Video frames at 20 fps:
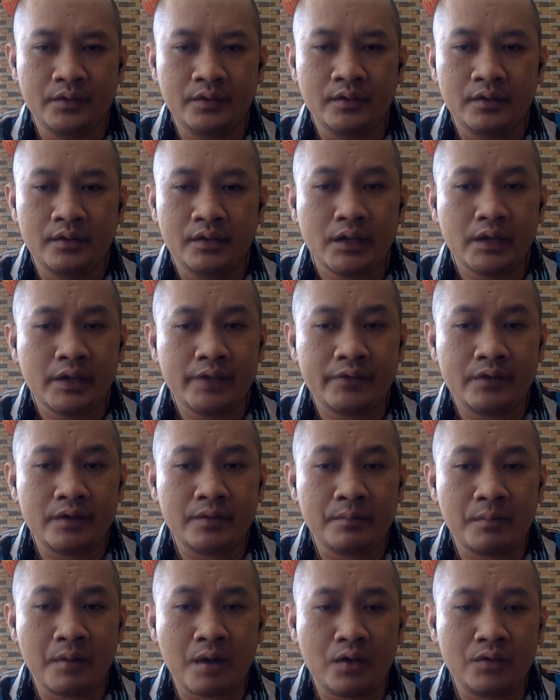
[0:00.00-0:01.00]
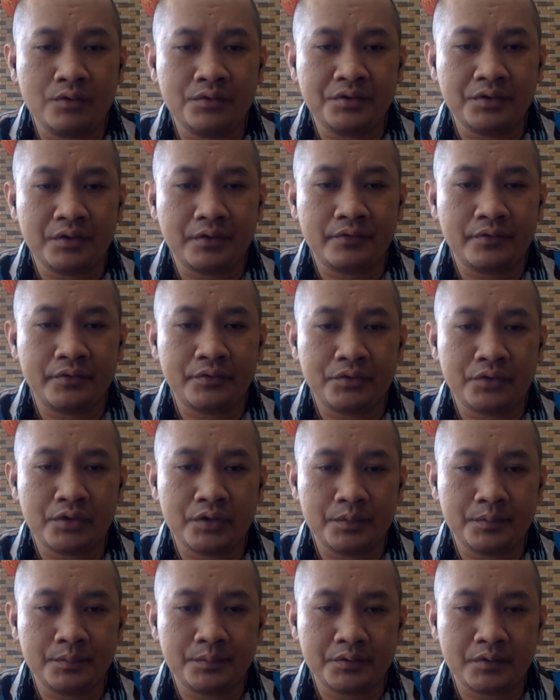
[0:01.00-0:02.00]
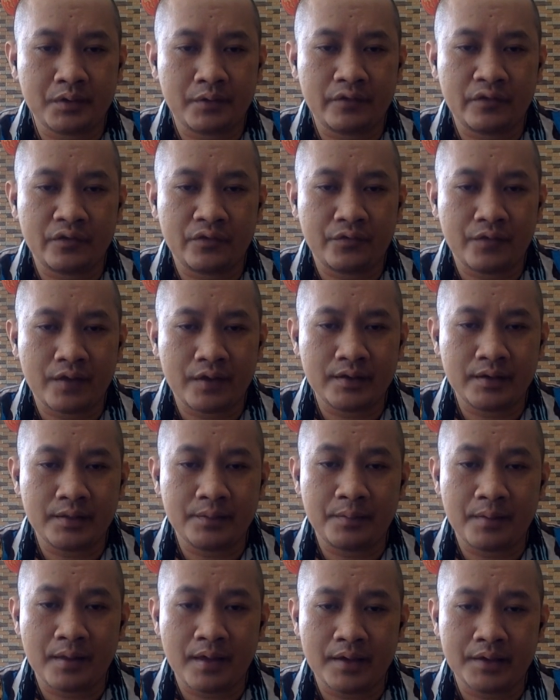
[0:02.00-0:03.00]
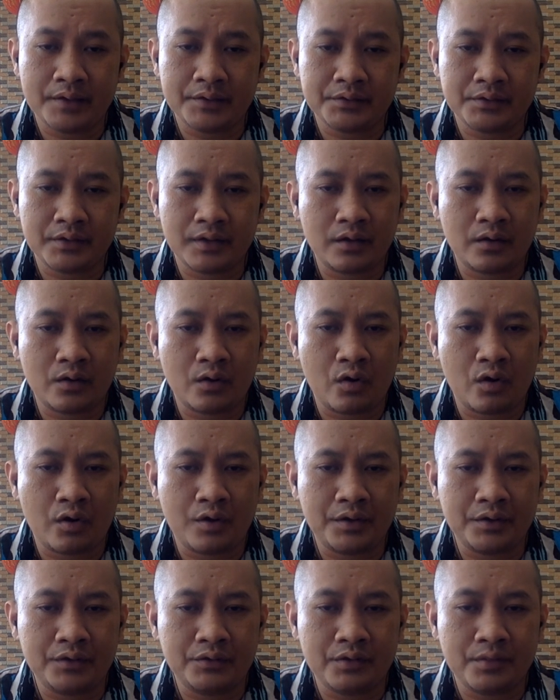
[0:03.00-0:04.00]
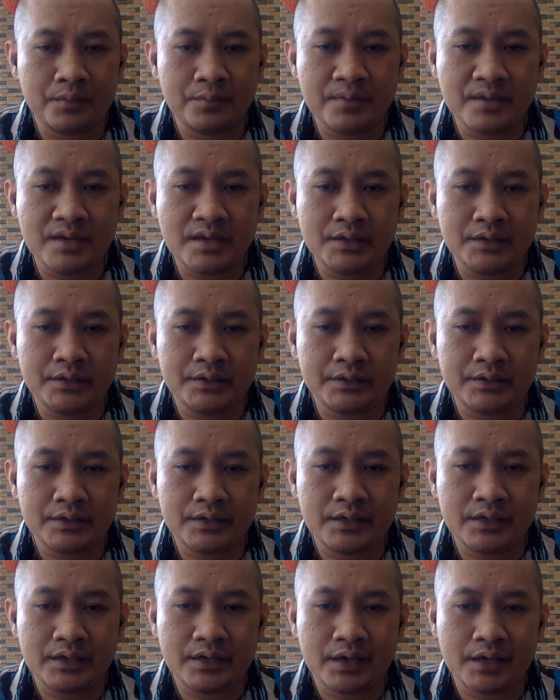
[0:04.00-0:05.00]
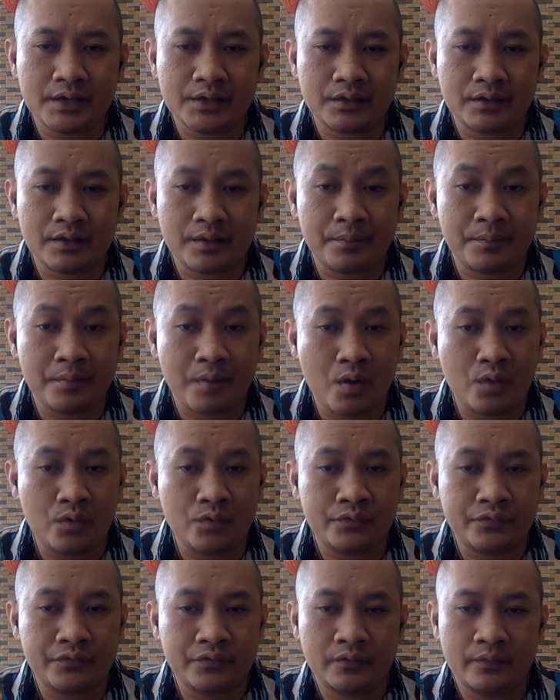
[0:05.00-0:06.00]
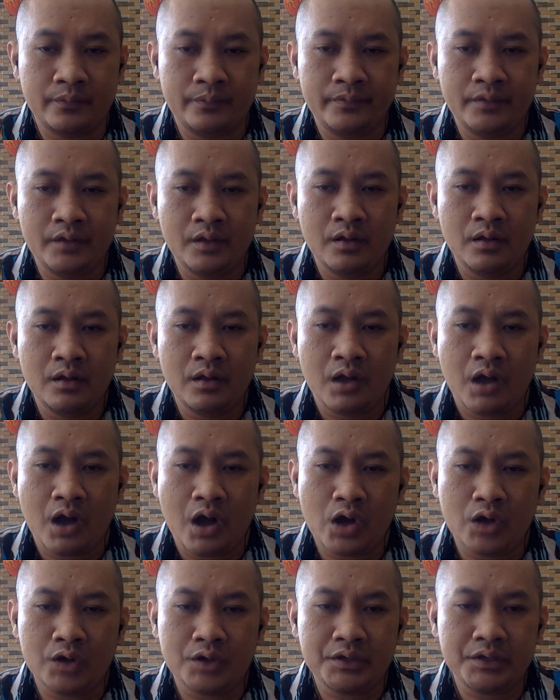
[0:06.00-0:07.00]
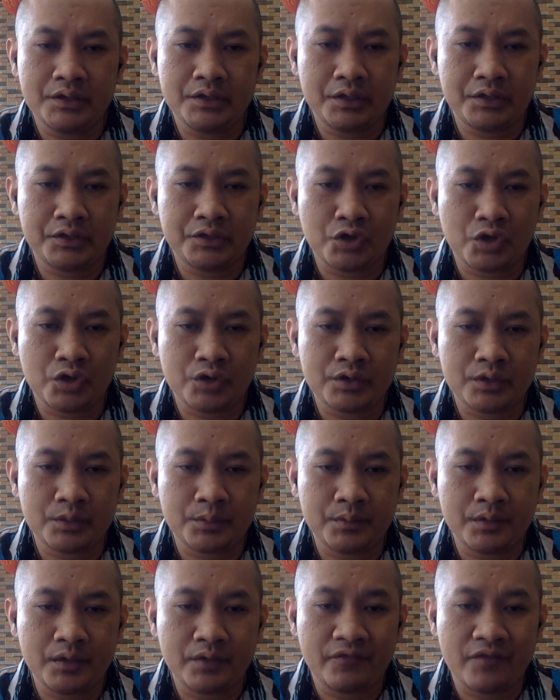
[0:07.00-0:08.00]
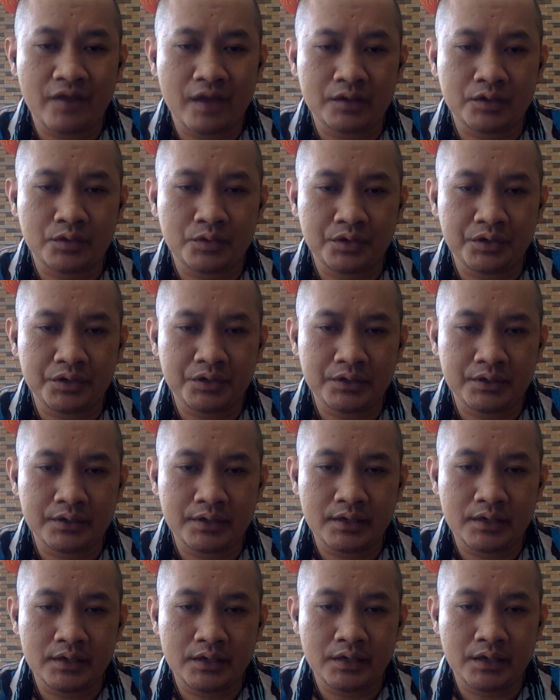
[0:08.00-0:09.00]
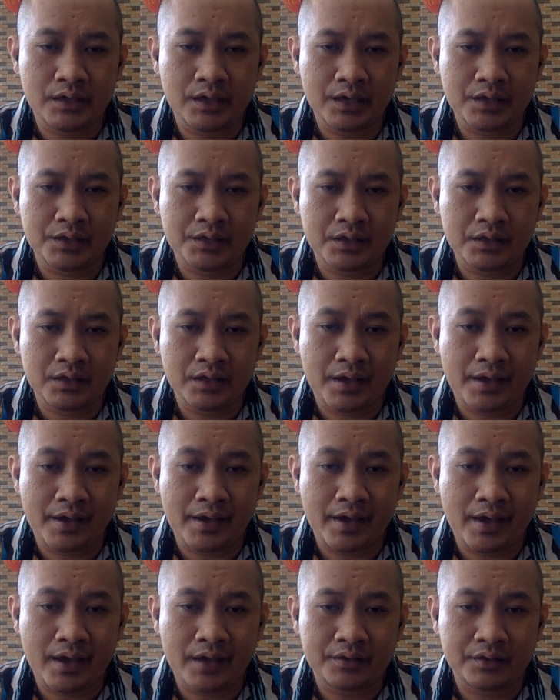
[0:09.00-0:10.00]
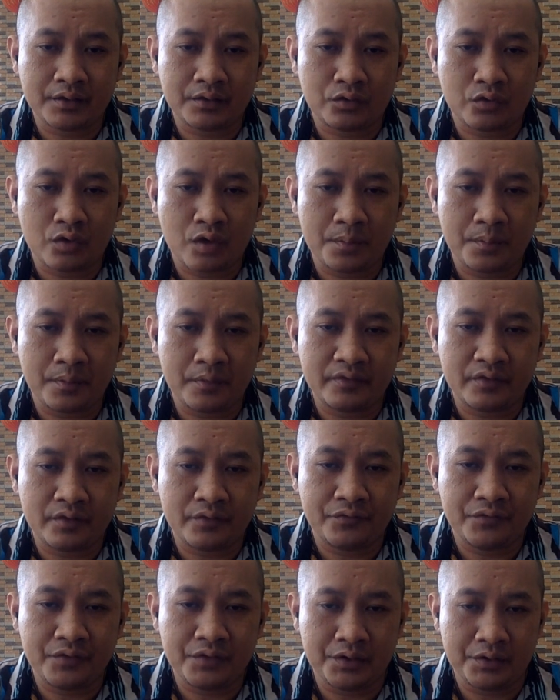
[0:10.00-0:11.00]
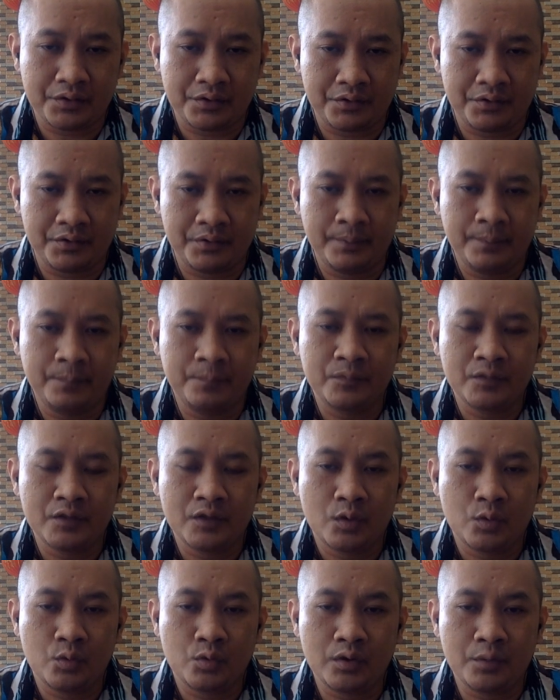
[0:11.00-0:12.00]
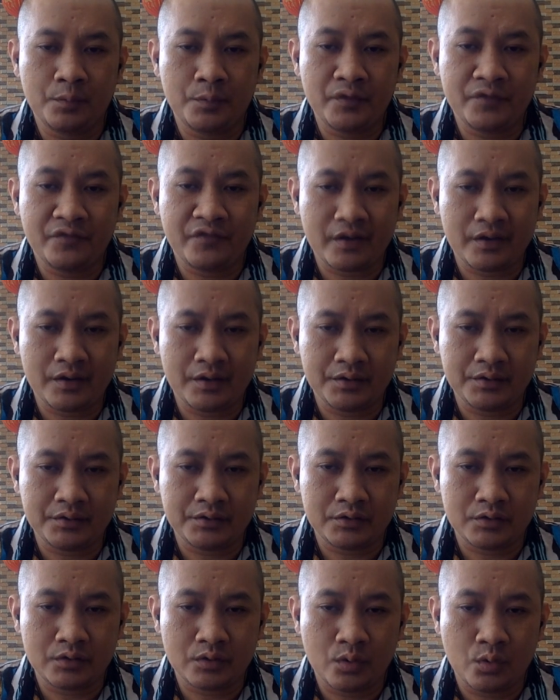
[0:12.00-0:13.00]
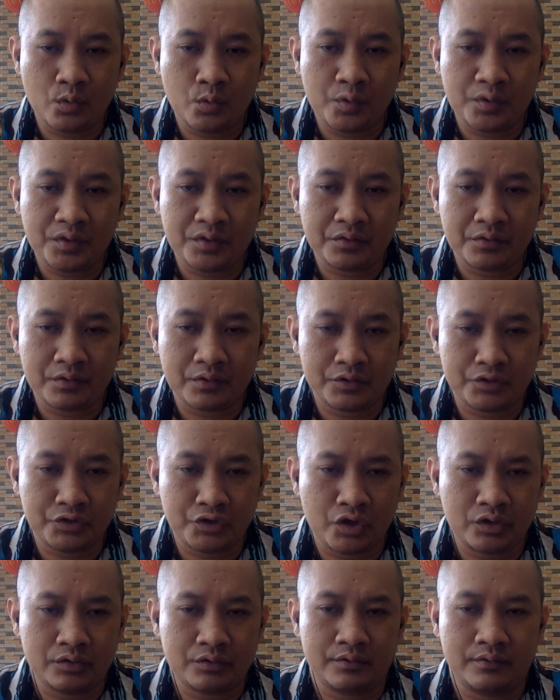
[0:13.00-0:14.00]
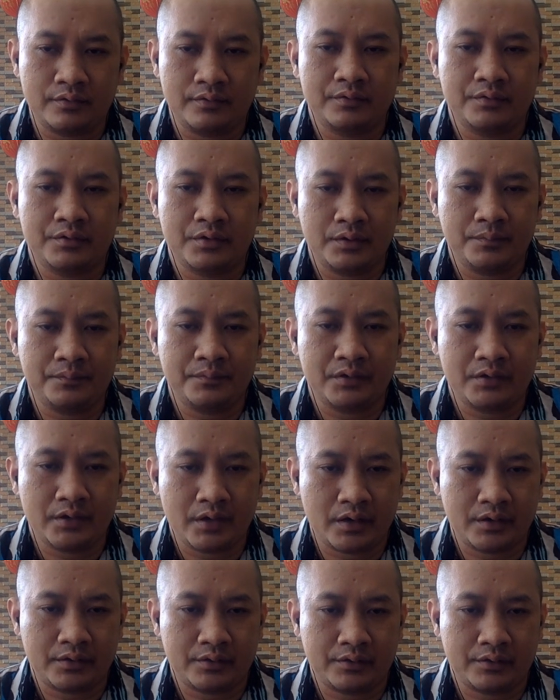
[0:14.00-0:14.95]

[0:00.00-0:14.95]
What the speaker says: If the amount of the terms of the fund applies according to the means indicated above, only the short-term fluctuation indicated at the top of the figure will be financed with short-term debt.